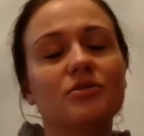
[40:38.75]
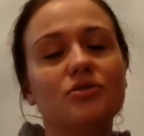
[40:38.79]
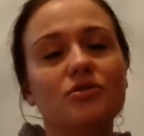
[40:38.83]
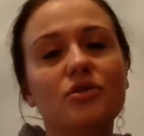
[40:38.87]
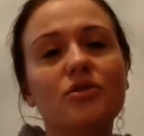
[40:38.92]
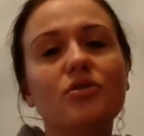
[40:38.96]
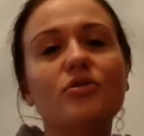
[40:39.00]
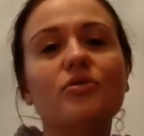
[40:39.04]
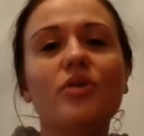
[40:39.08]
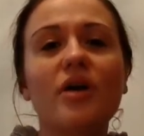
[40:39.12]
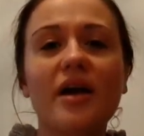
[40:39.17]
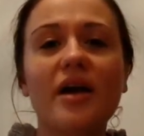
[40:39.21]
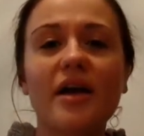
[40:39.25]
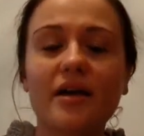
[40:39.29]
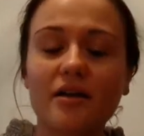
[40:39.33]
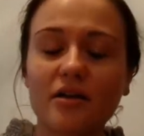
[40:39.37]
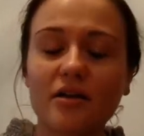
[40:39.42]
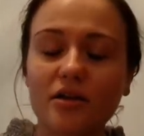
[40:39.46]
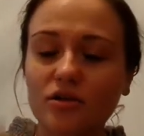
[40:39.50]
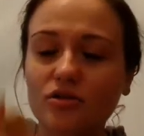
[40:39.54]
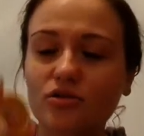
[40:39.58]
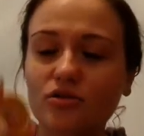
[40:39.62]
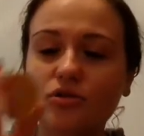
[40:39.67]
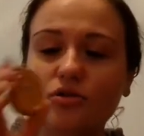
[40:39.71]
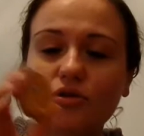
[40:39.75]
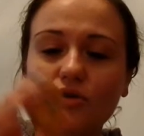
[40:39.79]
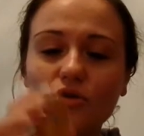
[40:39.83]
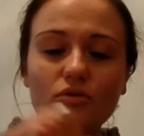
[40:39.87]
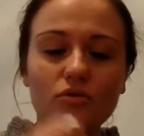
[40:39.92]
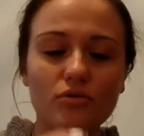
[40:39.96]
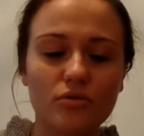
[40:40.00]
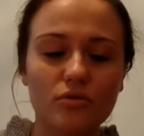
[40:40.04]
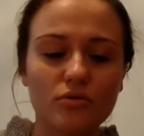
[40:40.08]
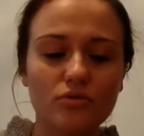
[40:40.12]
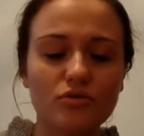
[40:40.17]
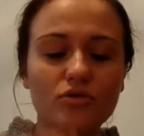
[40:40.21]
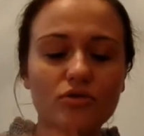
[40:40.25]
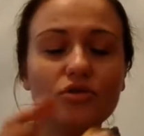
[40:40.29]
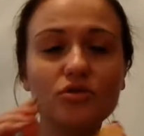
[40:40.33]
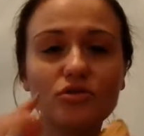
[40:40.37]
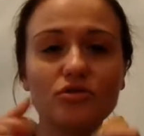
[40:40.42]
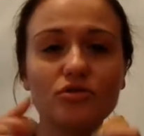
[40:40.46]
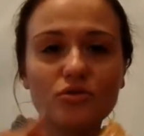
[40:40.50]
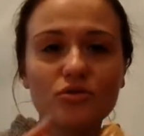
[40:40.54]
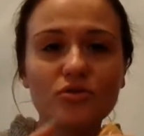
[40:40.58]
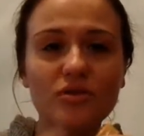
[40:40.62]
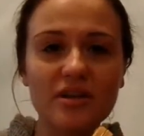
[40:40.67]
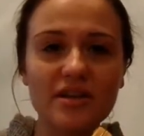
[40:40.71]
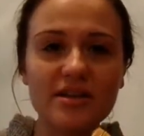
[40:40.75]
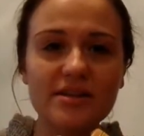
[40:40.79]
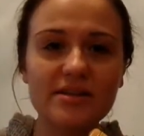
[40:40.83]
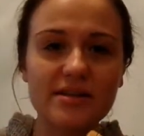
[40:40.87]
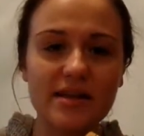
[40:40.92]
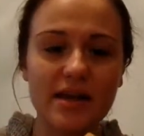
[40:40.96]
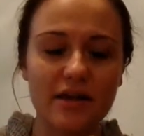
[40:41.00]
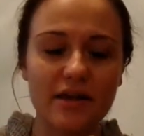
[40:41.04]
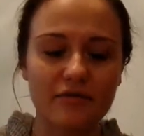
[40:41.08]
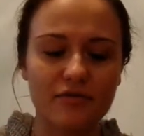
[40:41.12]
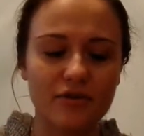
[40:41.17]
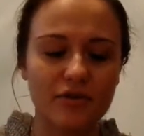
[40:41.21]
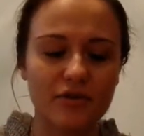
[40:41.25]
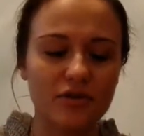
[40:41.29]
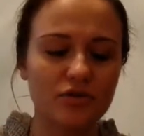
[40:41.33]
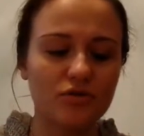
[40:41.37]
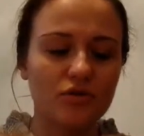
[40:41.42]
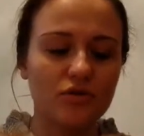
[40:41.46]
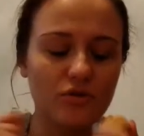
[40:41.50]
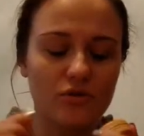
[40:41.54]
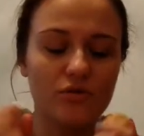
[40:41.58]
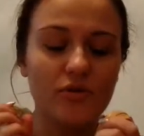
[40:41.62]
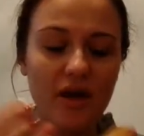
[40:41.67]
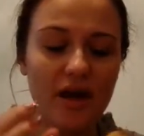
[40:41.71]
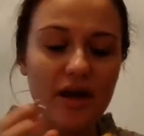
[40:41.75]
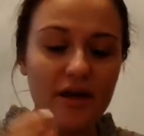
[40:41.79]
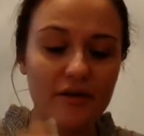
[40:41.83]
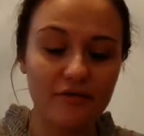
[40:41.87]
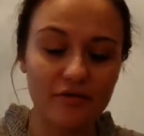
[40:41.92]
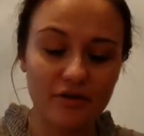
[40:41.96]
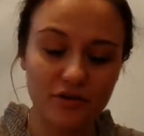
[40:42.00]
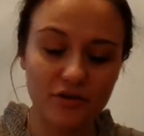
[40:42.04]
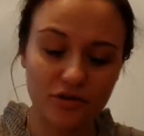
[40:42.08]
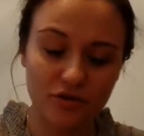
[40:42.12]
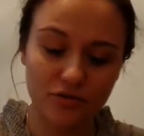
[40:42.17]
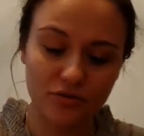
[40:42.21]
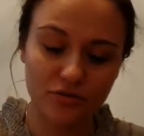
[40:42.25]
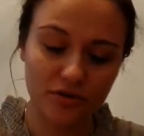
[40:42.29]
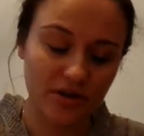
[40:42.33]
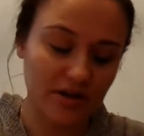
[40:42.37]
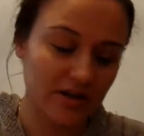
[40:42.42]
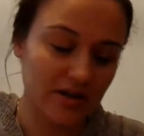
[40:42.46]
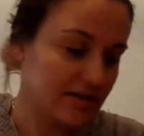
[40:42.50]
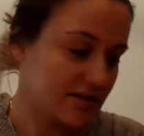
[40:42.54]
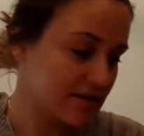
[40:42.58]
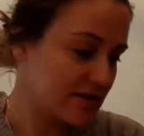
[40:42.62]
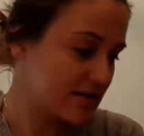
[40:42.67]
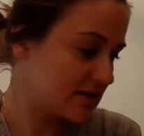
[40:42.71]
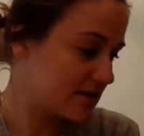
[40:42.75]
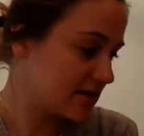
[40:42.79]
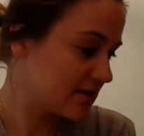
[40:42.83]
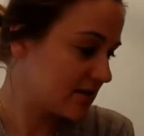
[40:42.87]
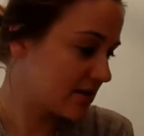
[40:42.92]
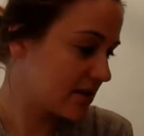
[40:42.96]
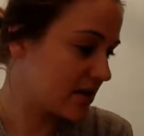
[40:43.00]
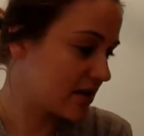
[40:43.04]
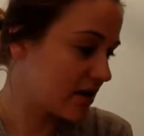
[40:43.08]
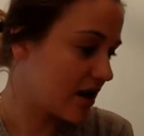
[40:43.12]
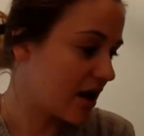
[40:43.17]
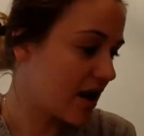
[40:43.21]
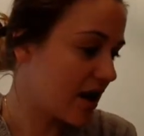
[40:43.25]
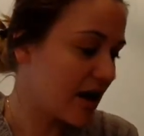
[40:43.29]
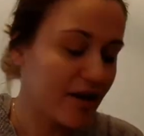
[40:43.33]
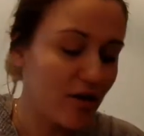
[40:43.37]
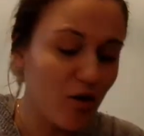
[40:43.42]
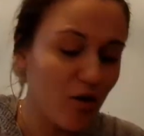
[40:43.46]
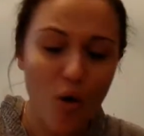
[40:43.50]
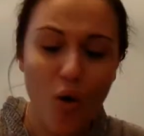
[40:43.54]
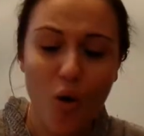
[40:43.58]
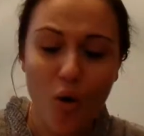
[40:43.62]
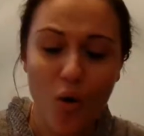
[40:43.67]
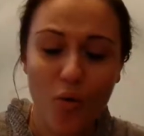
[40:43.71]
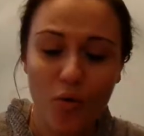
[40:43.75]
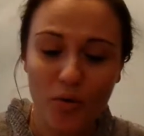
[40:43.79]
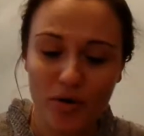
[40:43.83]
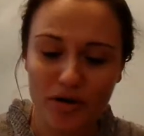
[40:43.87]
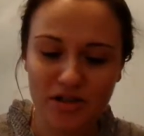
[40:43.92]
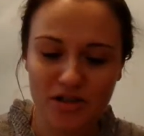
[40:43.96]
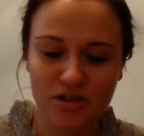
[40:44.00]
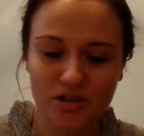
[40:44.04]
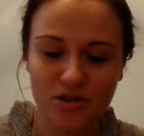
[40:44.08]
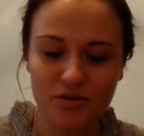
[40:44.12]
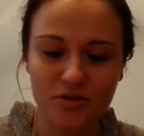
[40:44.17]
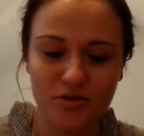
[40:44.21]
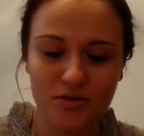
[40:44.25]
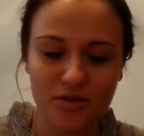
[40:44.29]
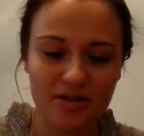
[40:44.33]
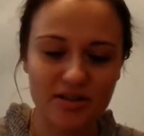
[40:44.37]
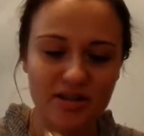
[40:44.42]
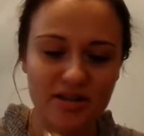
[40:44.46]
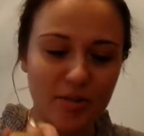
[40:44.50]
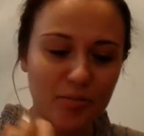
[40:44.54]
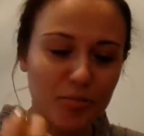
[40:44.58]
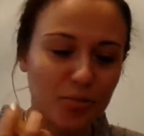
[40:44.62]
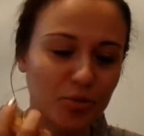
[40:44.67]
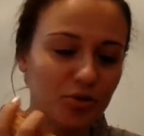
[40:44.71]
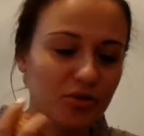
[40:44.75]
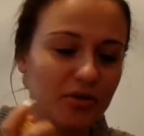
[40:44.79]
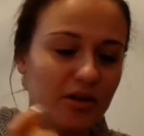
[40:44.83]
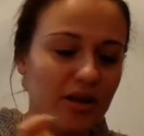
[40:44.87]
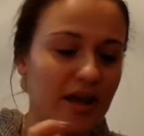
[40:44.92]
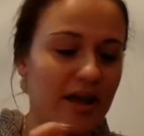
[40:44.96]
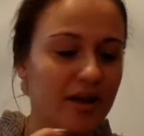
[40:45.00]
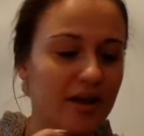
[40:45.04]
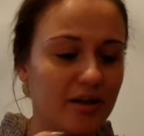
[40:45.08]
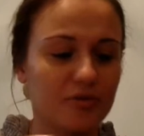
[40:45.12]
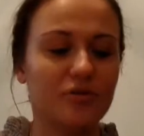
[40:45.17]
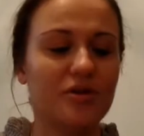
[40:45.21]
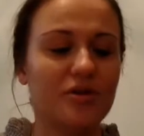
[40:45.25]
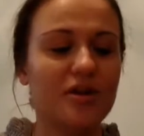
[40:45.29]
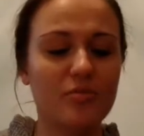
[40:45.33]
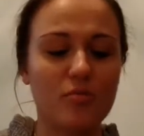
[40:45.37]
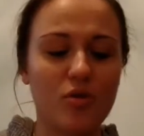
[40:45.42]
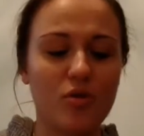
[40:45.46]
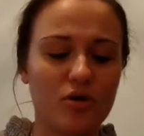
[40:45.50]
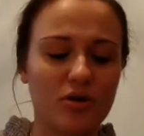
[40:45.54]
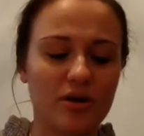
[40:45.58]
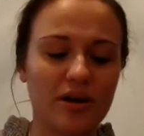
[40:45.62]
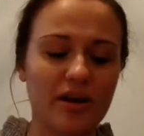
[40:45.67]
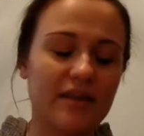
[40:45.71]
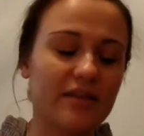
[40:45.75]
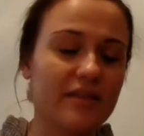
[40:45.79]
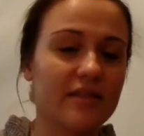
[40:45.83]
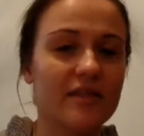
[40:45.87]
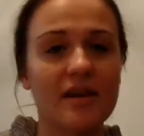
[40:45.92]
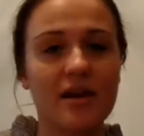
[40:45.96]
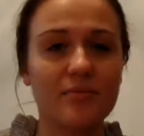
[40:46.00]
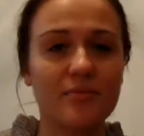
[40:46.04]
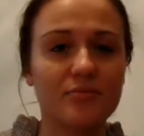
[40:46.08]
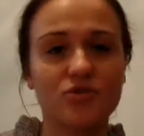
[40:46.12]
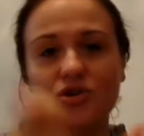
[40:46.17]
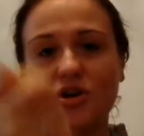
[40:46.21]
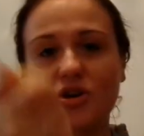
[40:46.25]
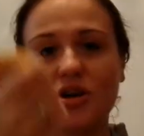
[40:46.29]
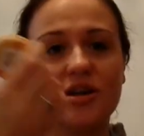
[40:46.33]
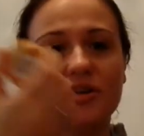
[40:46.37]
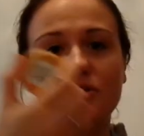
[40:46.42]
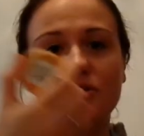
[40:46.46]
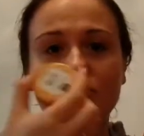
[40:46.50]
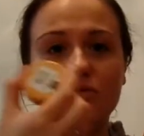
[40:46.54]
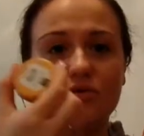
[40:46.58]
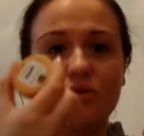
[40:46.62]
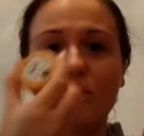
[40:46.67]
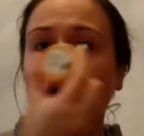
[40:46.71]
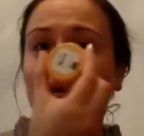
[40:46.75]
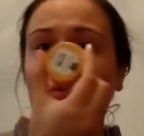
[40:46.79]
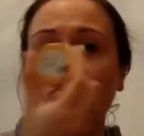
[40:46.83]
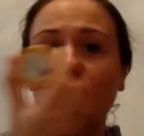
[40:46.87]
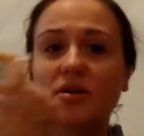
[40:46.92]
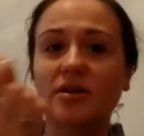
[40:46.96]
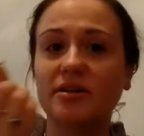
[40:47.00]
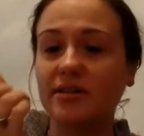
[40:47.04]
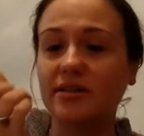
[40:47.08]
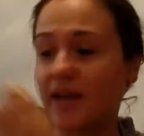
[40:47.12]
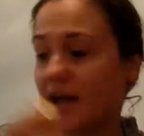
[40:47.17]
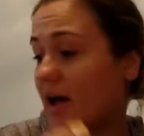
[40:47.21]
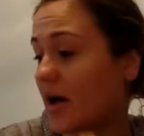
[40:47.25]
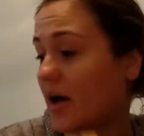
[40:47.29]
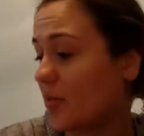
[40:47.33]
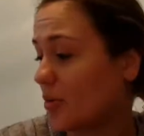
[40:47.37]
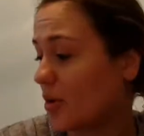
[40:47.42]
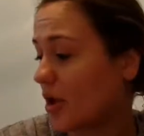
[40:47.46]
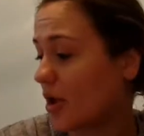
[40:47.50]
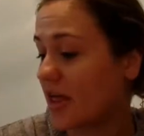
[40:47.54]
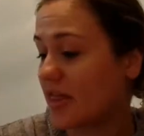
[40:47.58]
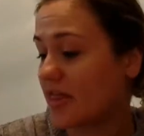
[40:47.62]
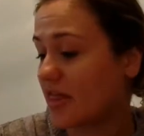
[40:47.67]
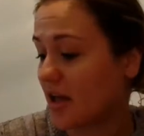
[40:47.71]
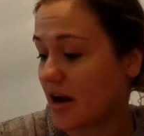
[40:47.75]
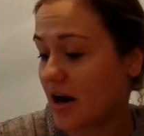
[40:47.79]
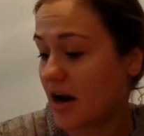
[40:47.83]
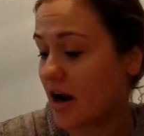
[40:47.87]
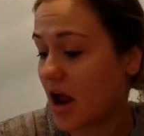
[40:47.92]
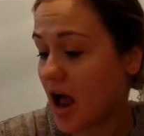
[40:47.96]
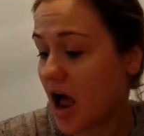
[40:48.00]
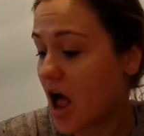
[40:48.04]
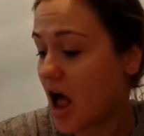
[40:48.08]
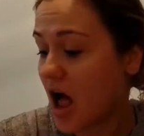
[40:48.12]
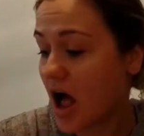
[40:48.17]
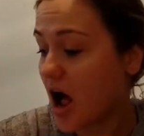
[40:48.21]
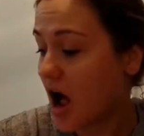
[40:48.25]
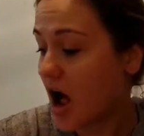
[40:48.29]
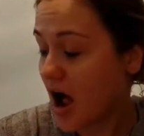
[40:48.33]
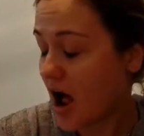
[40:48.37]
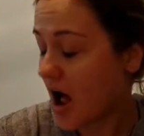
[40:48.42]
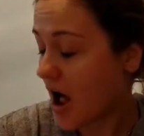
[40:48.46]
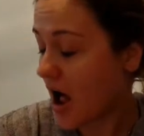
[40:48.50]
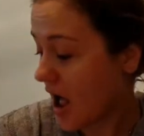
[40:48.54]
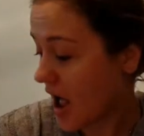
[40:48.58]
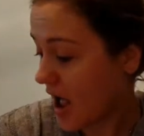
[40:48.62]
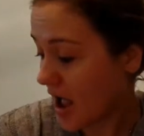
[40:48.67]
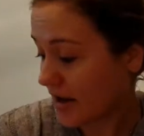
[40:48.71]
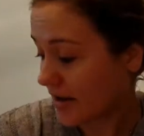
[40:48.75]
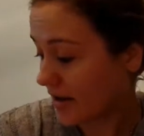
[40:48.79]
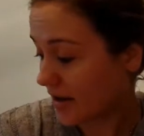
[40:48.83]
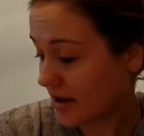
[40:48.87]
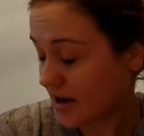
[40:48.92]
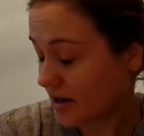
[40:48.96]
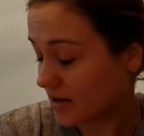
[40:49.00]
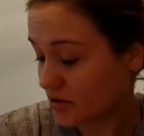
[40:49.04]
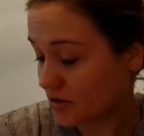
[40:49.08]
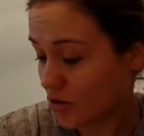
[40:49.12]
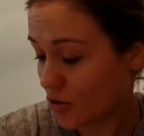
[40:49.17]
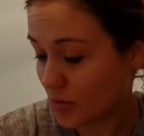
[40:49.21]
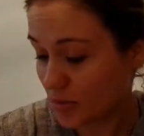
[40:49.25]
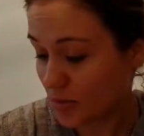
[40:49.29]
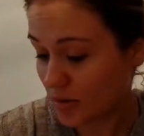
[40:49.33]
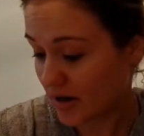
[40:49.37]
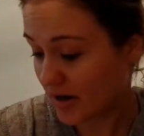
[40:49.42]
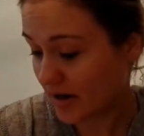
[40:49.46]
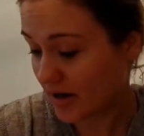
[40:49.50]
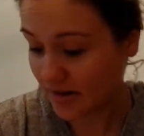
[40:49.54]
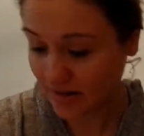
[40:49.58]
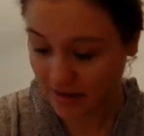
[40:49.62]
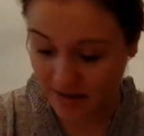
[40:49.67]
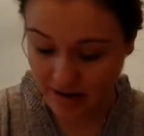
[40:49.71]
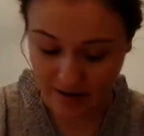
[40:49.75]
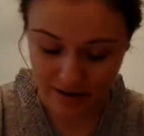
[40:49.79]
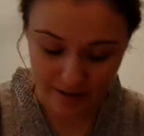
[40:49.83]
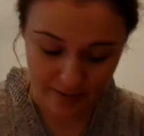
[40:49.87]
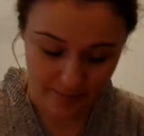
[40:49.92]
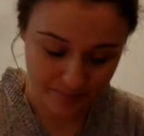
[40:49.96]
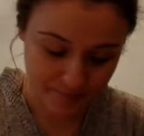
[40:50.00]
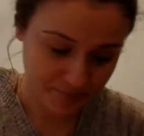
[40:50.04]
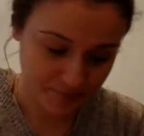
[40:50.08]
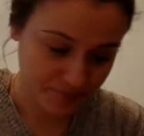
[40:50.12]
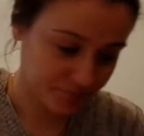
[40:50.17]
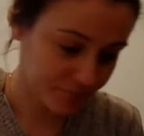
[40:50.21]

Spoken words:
Do you do this ever? Do you ever do this? I always do this. I put hand cream on and then I'm trying to open a tab and then I cannot open anything.